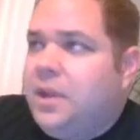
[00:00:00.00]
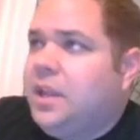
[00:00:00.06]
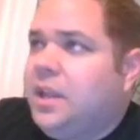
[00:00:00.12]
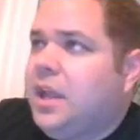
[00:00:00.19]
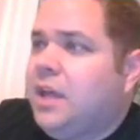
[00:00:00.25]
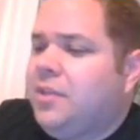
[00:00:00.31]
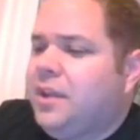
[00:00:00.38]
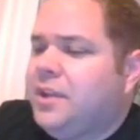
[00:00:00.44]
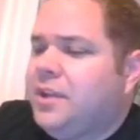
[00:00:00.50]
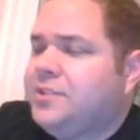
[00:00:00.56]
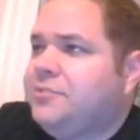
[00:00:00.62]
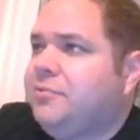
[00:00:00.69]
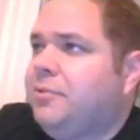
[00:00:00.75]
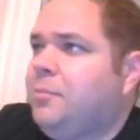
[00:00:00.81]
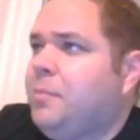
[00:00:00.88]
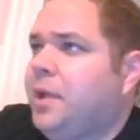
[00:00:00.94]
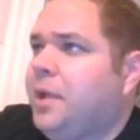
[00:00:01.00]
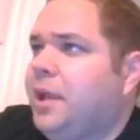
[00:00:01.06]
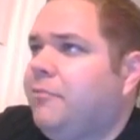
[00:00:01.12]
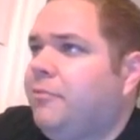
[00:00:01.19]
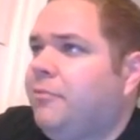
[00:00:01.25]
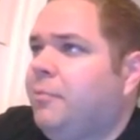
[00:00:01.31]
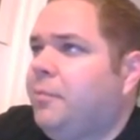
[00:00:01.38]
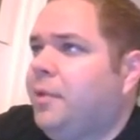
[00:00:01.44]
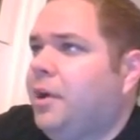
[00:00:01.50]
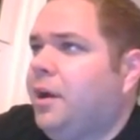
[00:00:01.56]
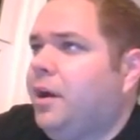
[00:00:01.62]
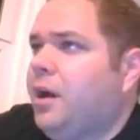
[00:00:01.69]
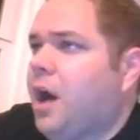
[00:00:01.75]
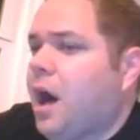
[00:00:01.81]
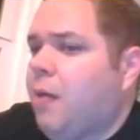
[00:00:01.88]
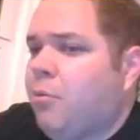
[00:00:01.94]
but yeah, I think it's from Mike from
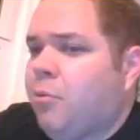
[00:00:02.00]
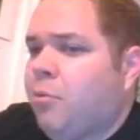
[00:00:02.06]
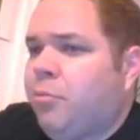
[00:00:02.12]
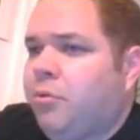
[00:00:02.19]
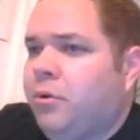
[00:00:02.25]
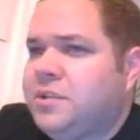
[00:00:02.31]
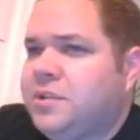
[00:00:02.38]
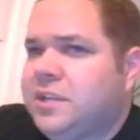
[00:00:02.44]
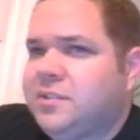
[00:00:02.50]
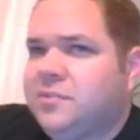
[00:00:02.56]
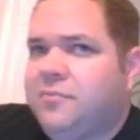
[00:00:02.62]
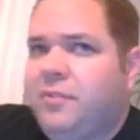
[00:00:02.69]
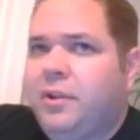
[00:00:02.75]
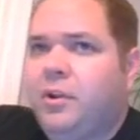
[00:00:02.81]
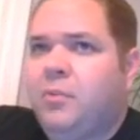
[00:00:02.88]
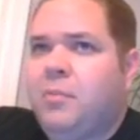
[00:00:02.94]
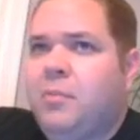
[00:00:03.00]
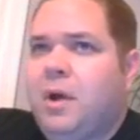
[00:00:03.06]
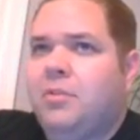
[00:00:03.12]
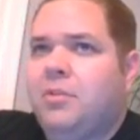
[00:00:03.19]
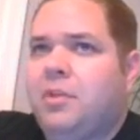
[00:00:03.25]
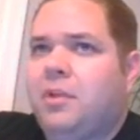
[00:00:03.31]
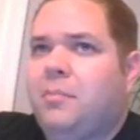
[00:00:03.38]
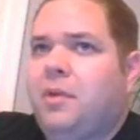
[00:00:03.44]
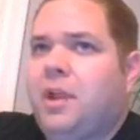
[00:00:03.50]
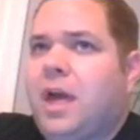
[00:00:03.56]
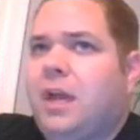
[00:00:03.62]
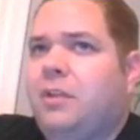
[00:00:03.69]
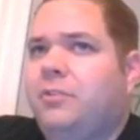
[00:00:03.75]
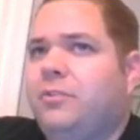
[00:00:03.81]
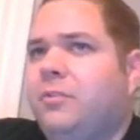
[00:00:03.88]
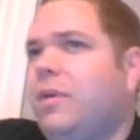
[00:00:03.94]
Aqua Pros has a video about that, about
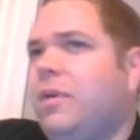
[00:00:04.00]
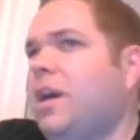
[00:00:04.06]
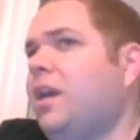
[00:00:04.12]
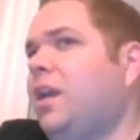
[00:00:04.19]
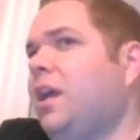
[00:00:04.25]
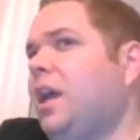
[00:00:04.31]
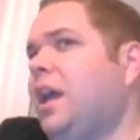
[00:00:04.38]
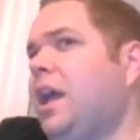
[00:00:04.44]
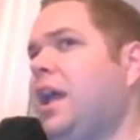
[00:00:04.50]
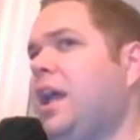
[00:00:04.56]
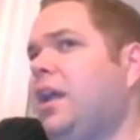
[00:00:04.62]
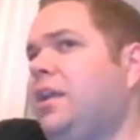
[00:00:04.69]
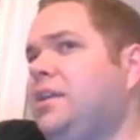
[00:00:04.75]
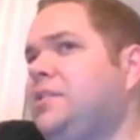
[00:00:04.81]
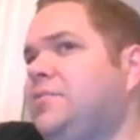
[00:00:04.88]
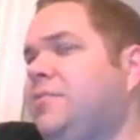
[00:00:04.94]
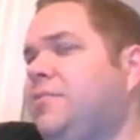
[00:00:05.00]
how to do that, and